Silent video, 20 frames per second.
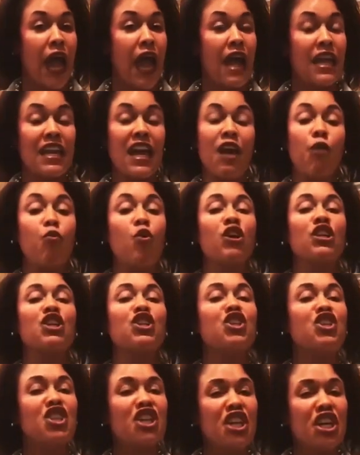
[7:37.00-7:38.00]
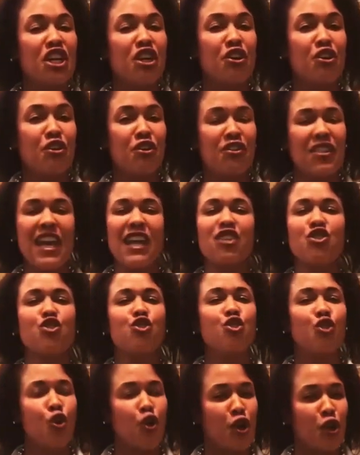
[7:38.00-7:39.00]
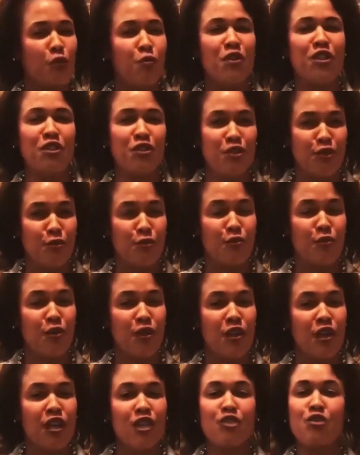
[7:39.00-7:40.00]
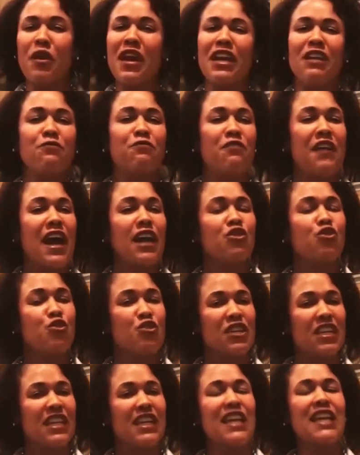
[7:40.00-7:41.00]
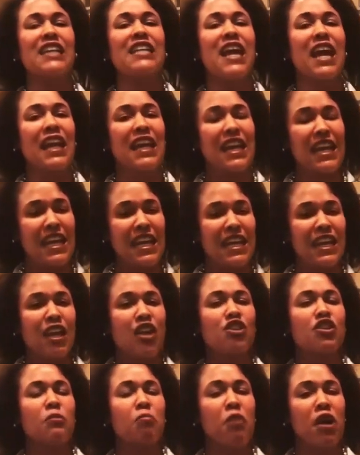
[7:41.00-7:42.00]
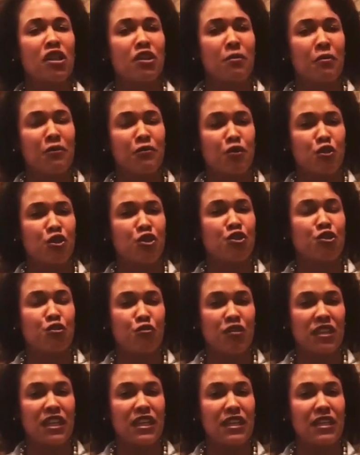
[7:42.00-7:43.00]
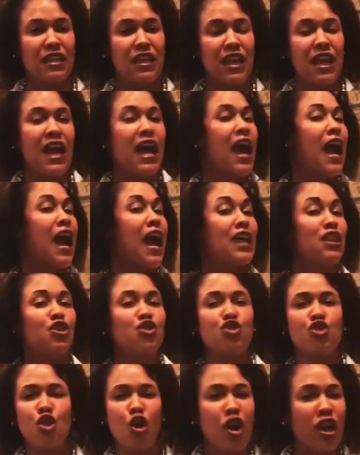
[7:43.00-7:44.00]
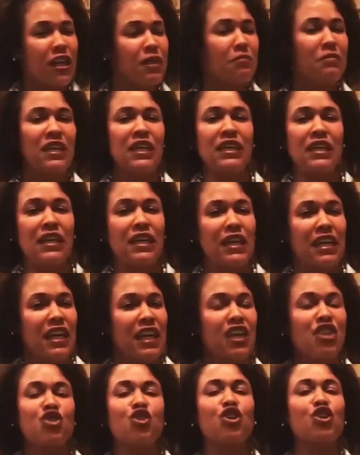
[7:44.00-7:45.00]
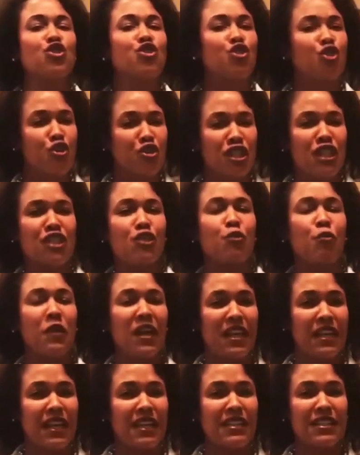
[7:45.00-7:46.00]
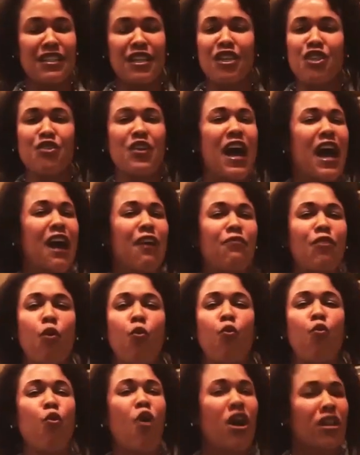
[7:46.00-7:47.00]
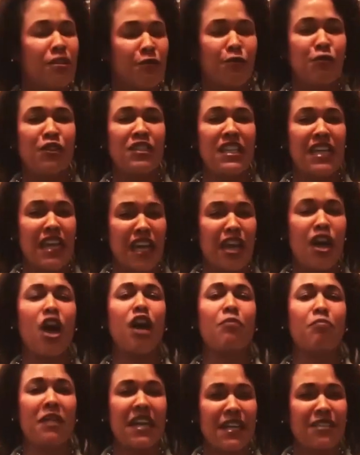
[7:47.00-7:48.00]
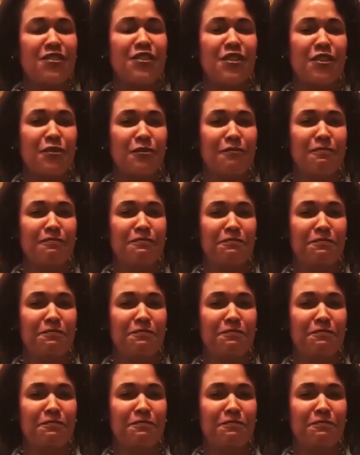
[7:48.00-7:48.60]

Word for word: and I want to share that joy with you. So, I invite you to click that link on the bottom of your screen and join me in your journey to wellness. You have a wonderful day, and God bless you.